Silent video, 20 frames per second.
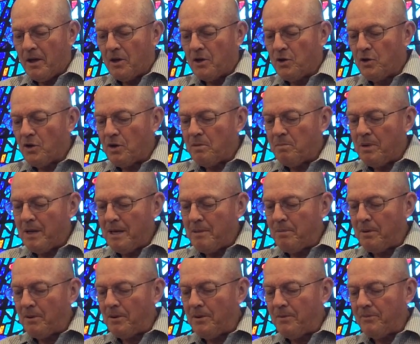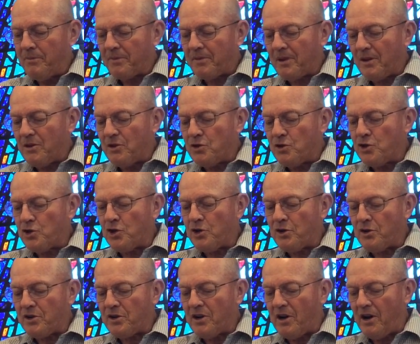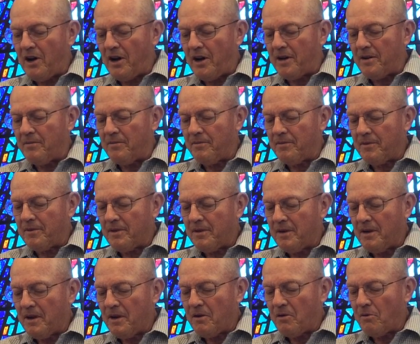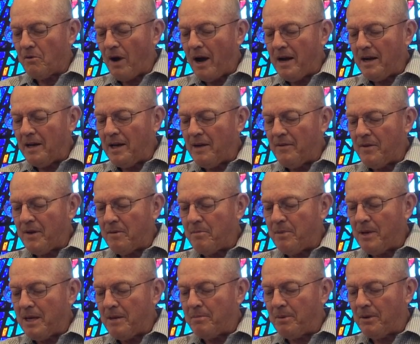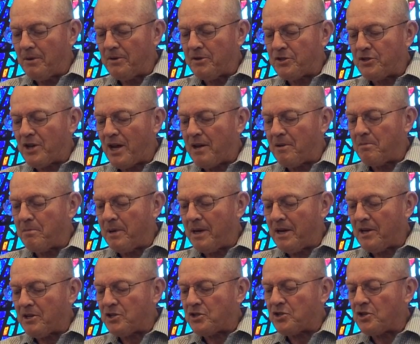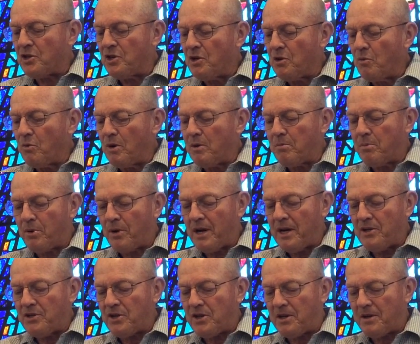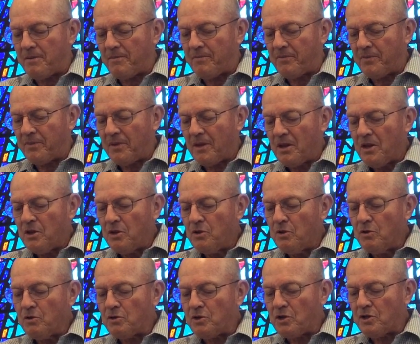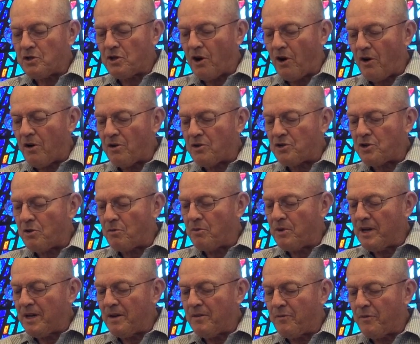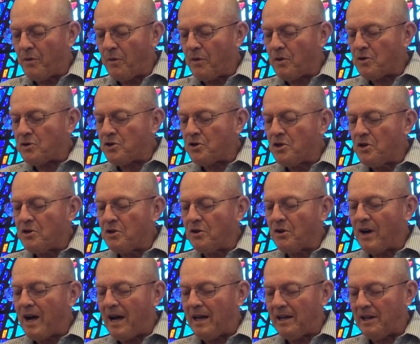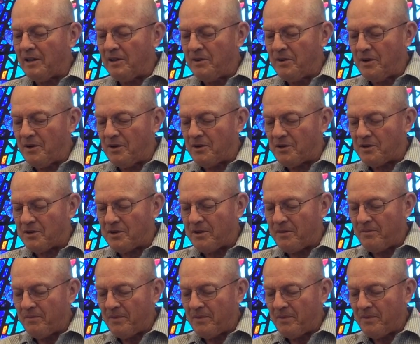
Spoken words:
Good people, cheer God. Right-loving people sound best when praising. Use guitarists to reinforce your hallelujahs.